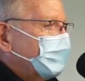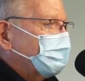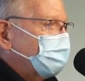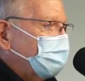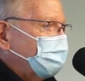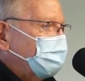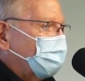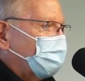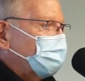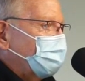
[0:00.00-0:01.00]
So we've
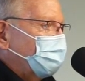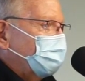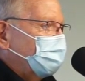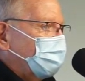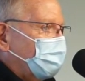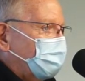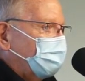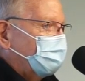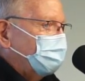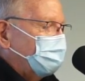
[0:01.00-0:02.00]
been working with them
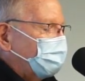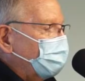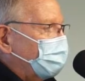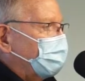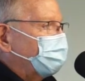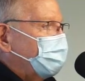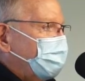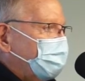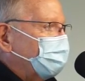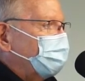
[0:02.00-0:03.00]
uh, pretty well every
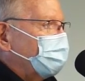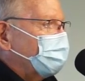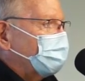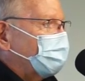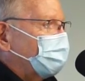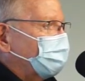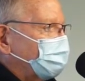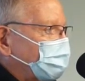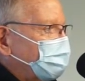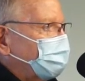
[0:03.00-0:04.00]
day, a phone call,
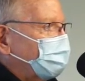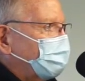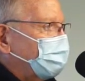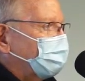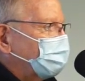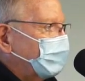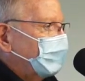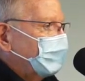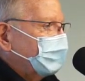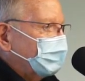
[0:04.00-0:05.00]
and trying to figure out,
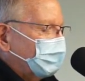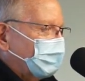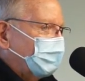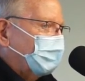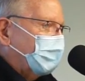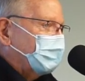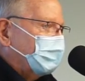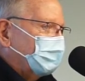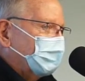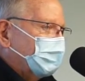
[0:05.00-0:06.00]
you know, well that
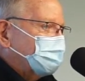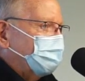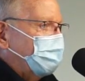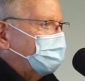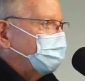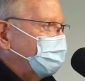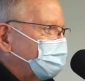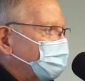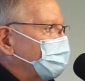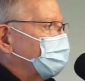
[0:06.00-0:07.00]
number doesn't match
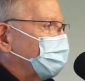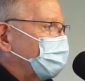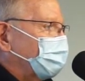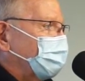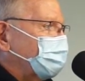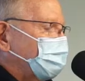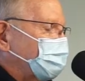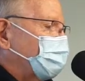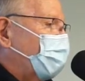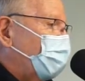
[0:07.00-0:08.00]
this number, and it's
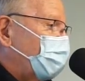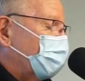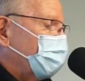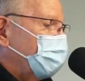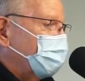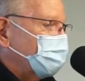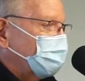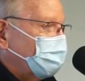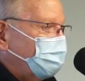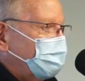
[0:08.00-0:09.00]
it's on their end.
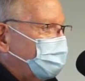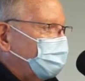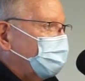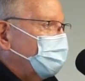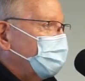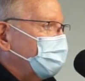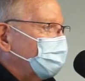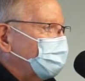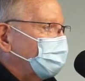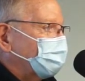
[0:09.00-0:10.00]
So we've done everything we
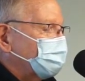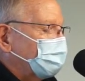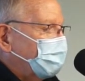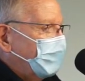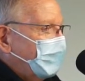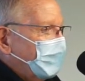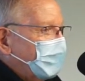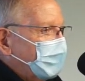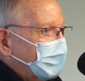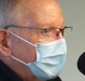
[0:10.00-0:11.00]
can do. So.
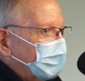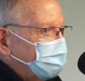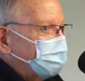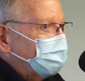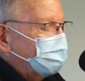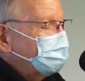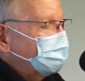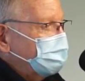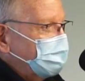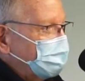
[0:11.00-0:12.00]
Uh, I haven't heard
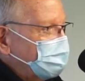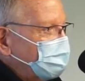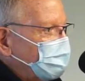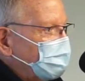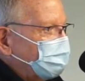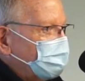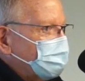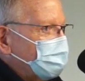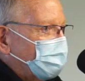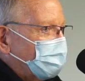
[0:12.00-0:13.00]
today. I know we had a
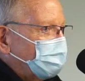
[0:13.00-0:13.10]
phone call.